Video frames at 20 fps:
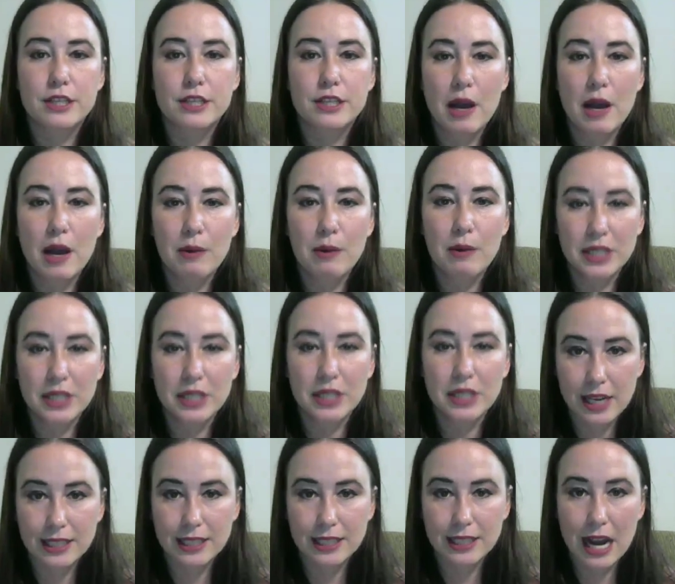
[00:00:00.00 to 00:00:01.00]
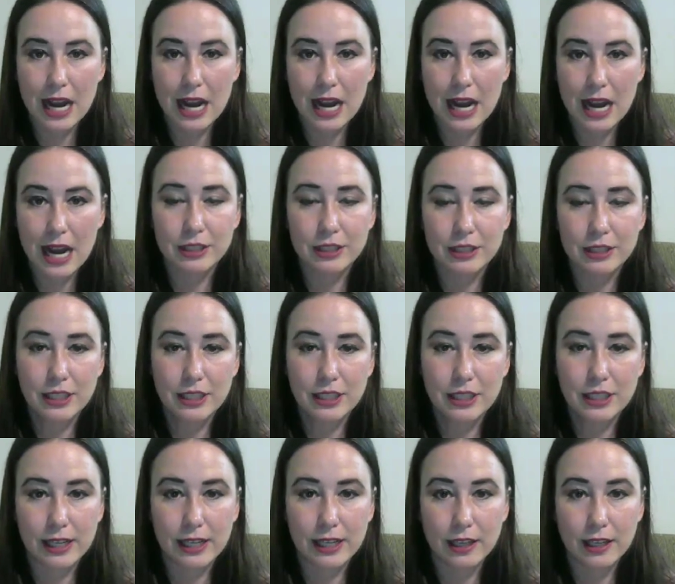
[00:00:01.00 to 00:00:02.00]
So I went and checked it out, and it was just
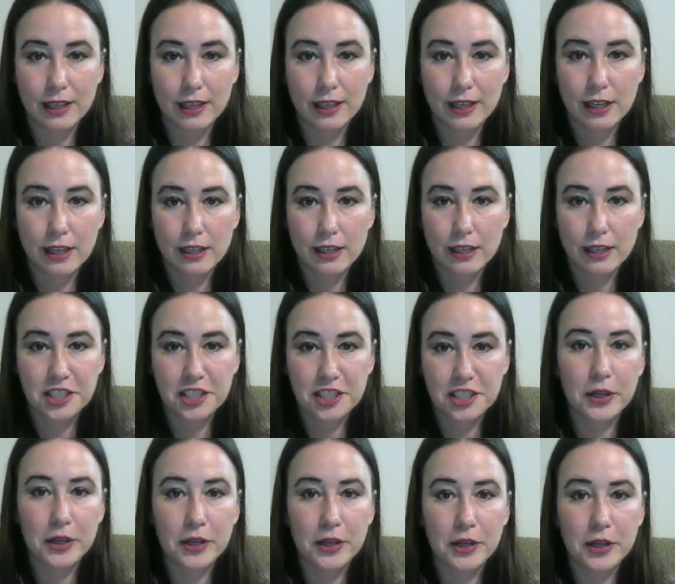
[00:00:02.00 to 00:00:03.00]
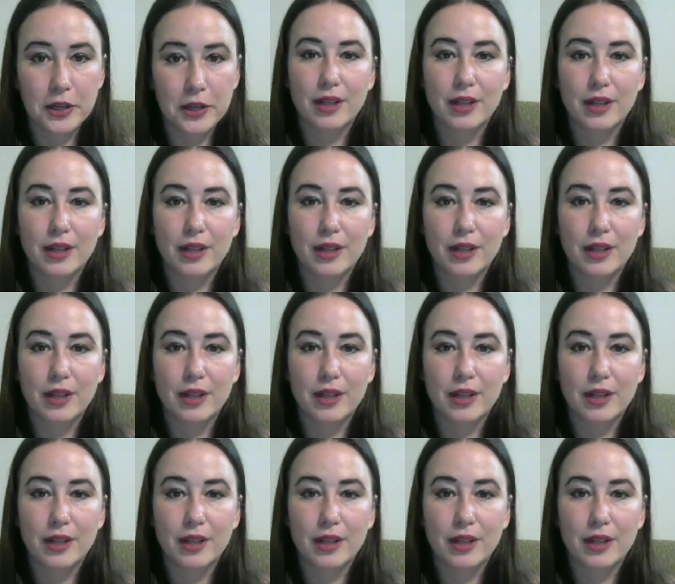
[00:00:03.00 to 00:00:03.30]
like so incredible.